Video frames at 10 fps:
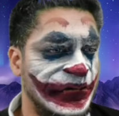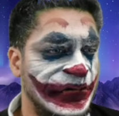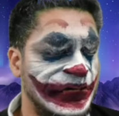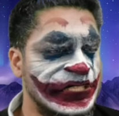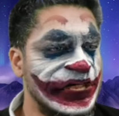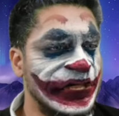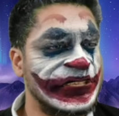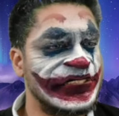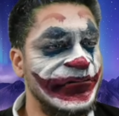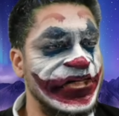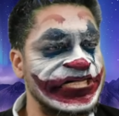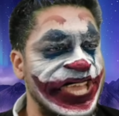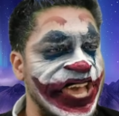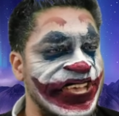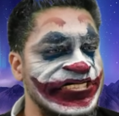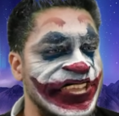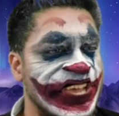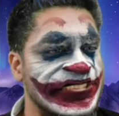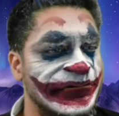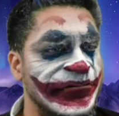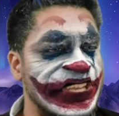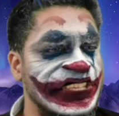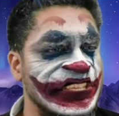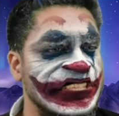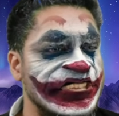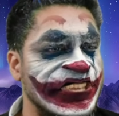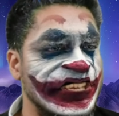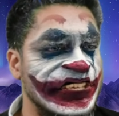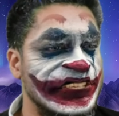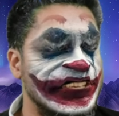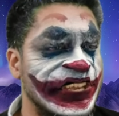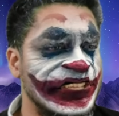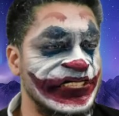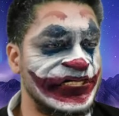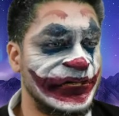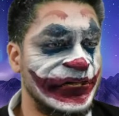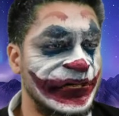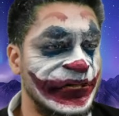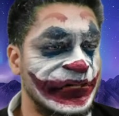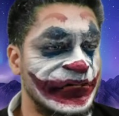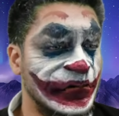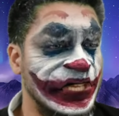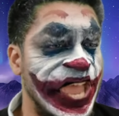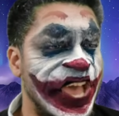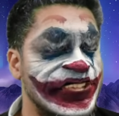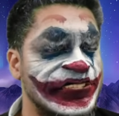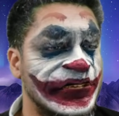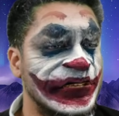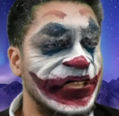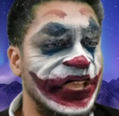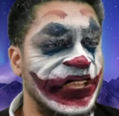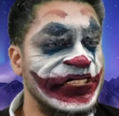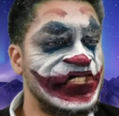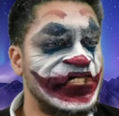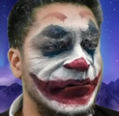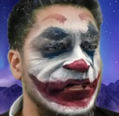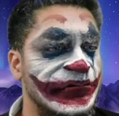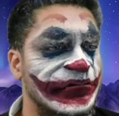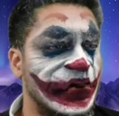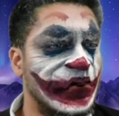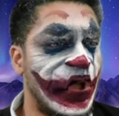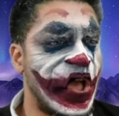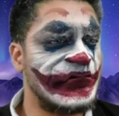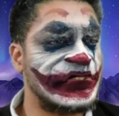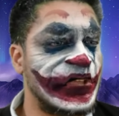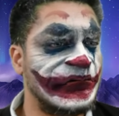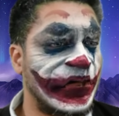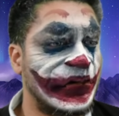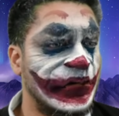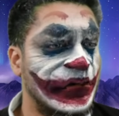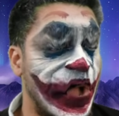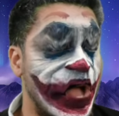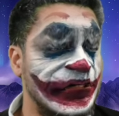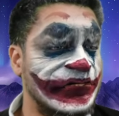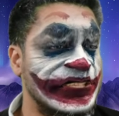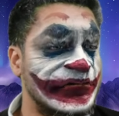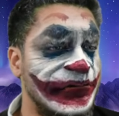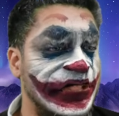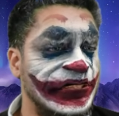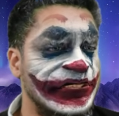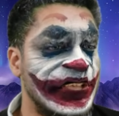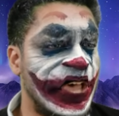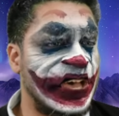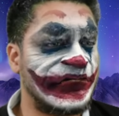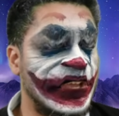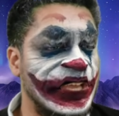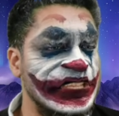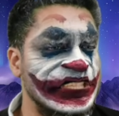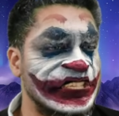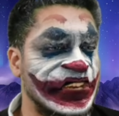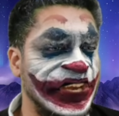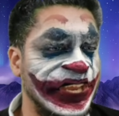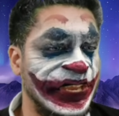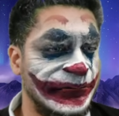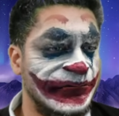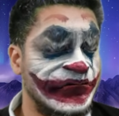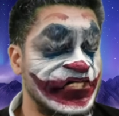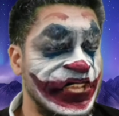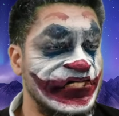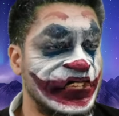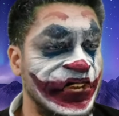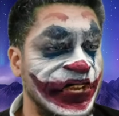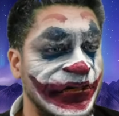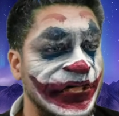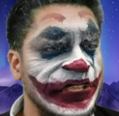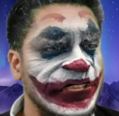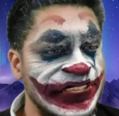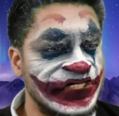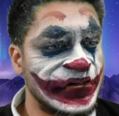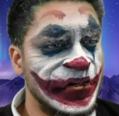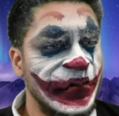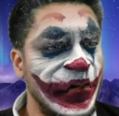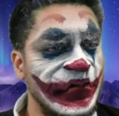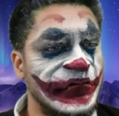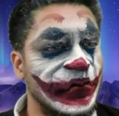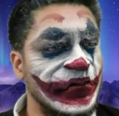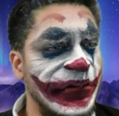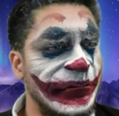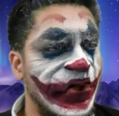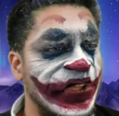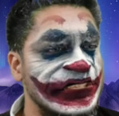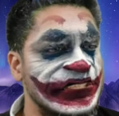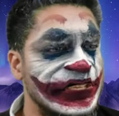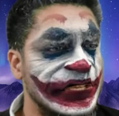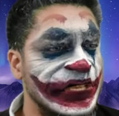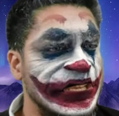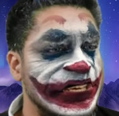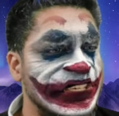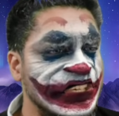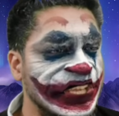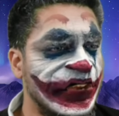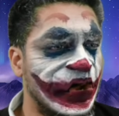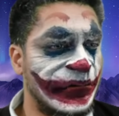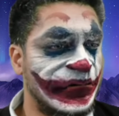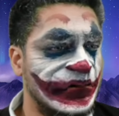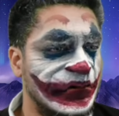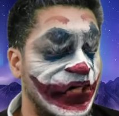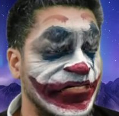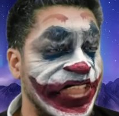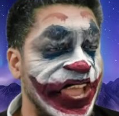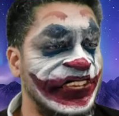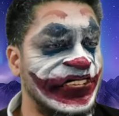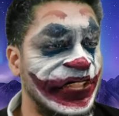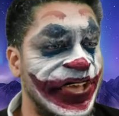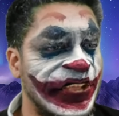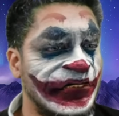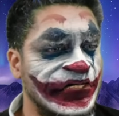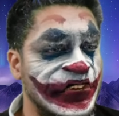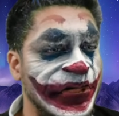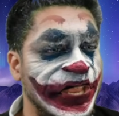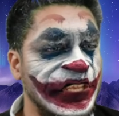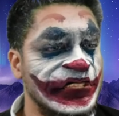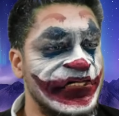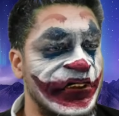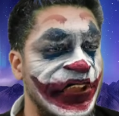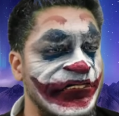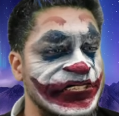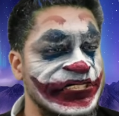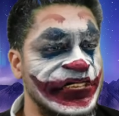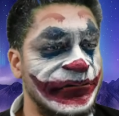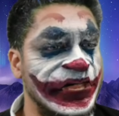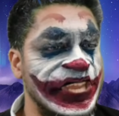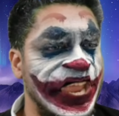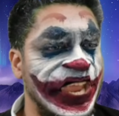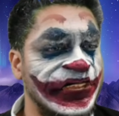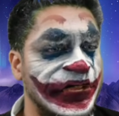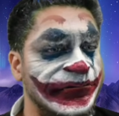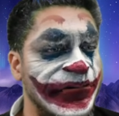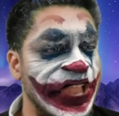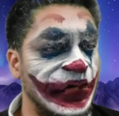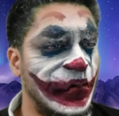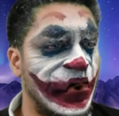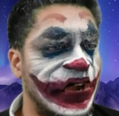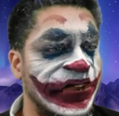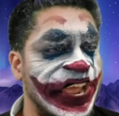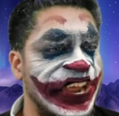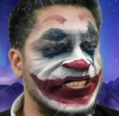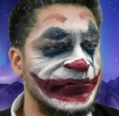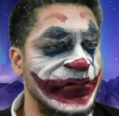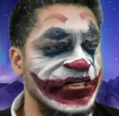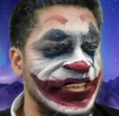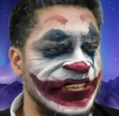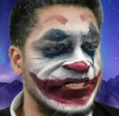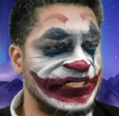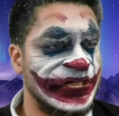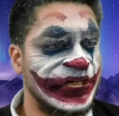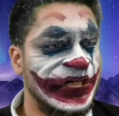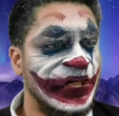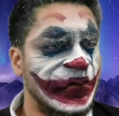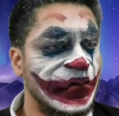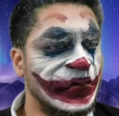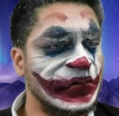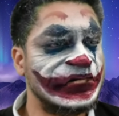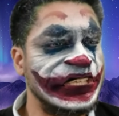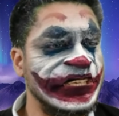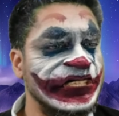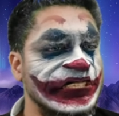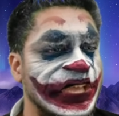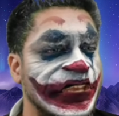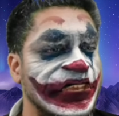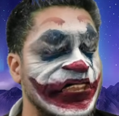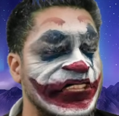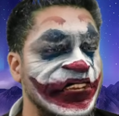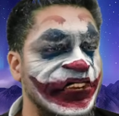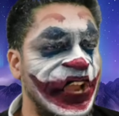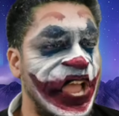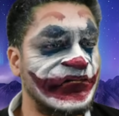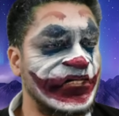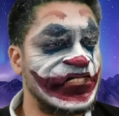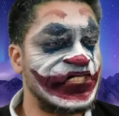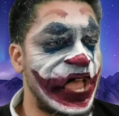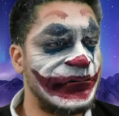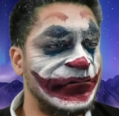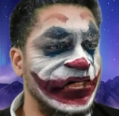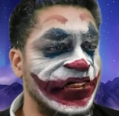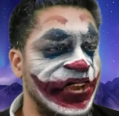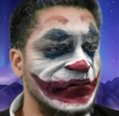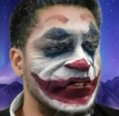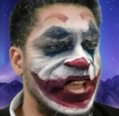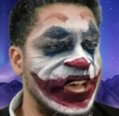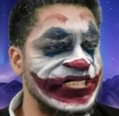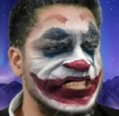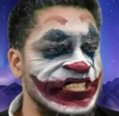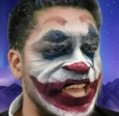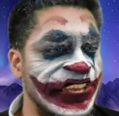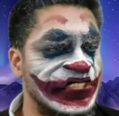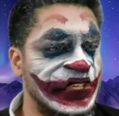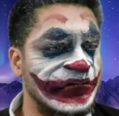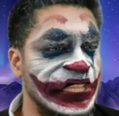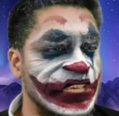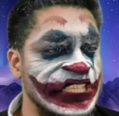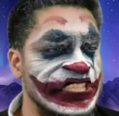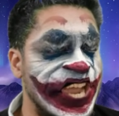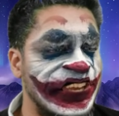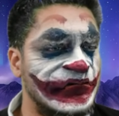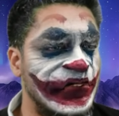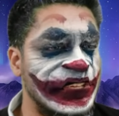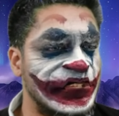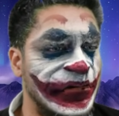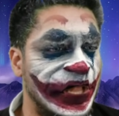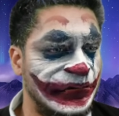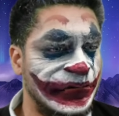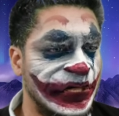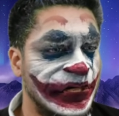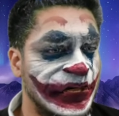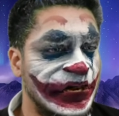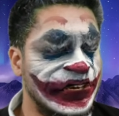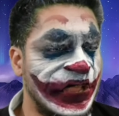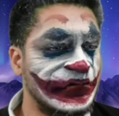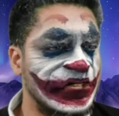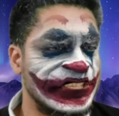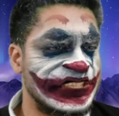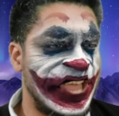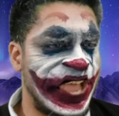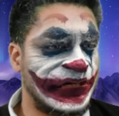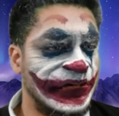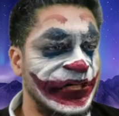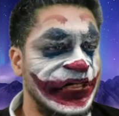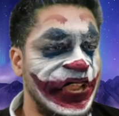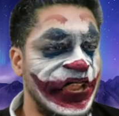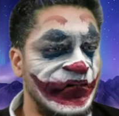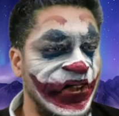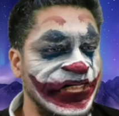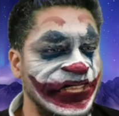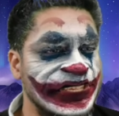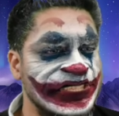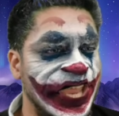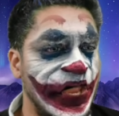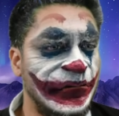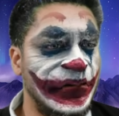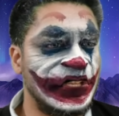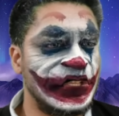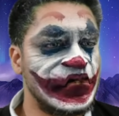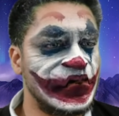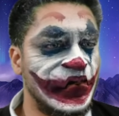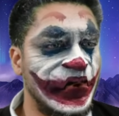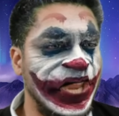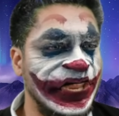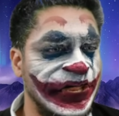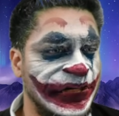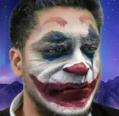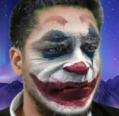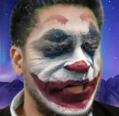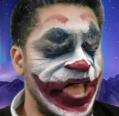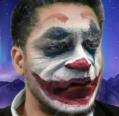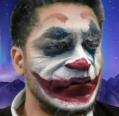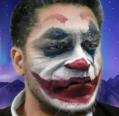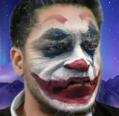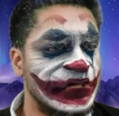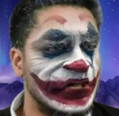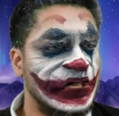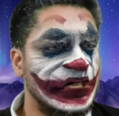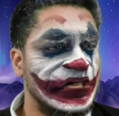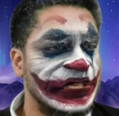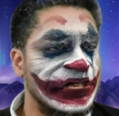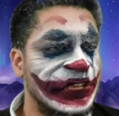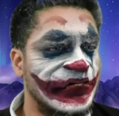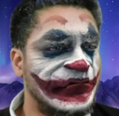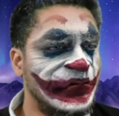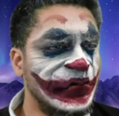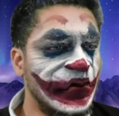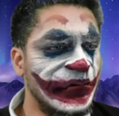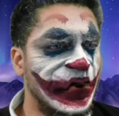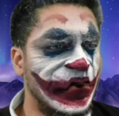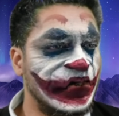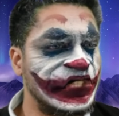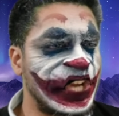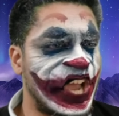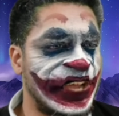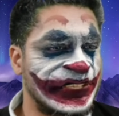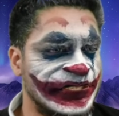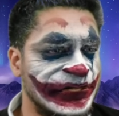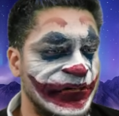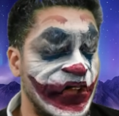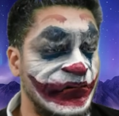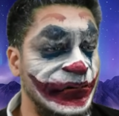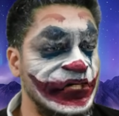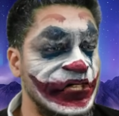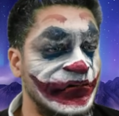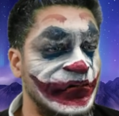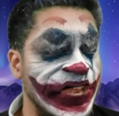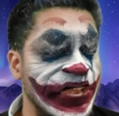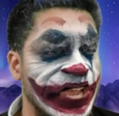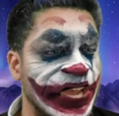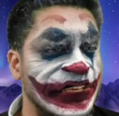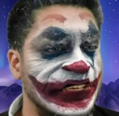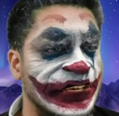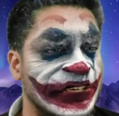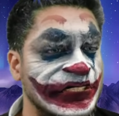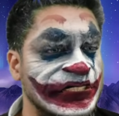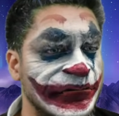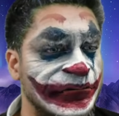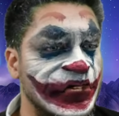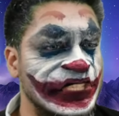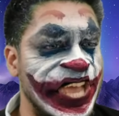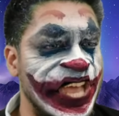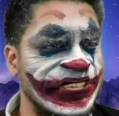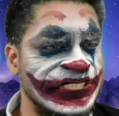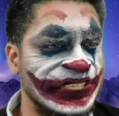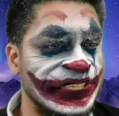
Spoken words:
Russell is best cast as a battle-scared grunt, so he has the untroubled brow of someone who always smells of sunscreen. Yet, when Ford and Boyce regroup on land along with remaining survivors Tibet and a mellow war correspondent who sees nothing wrong with tramping around Nazi territory with a giant flesh bulb around his neck, Avery is able to wring out a few more shots of beautiful and unearthly brutality.